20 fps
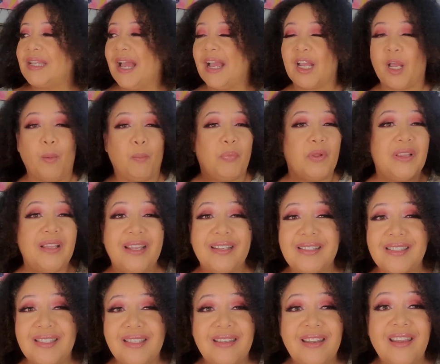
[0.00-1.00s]
got
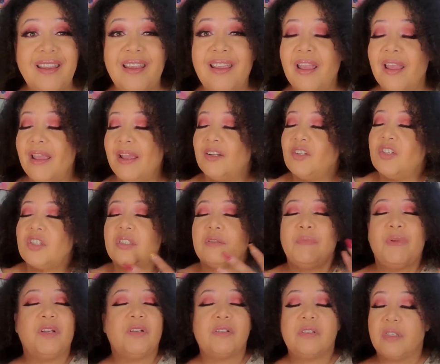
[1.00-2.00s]
complexity. It just
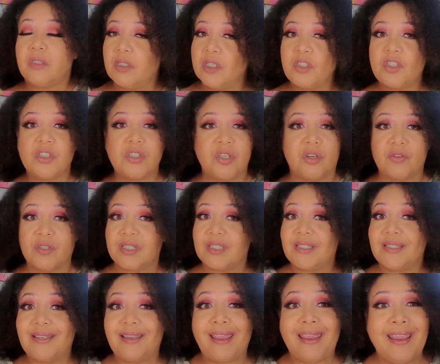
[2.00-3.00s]
smells delicious on the
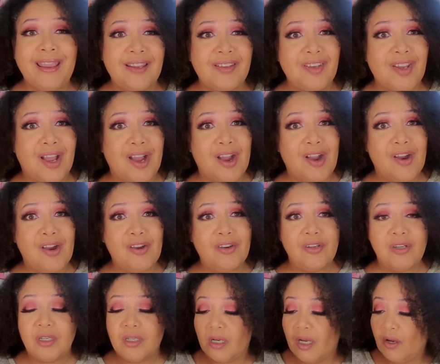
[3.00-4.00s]
skin, y'all.